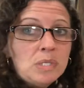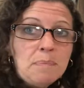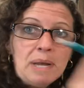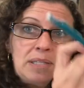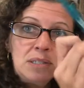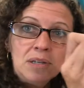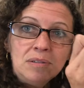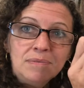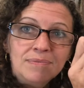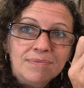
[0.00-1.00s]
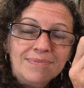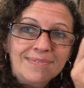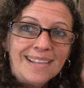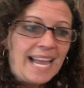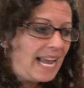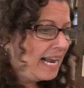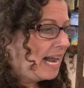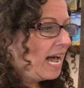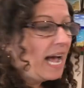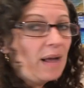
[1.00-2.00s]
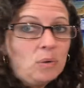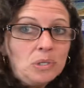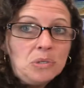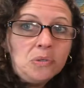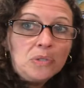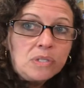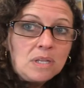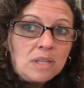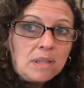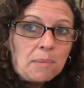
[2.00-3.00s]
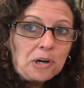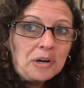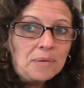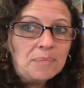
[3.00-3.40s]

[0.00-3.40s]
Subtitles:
a pencil and I will use the marker,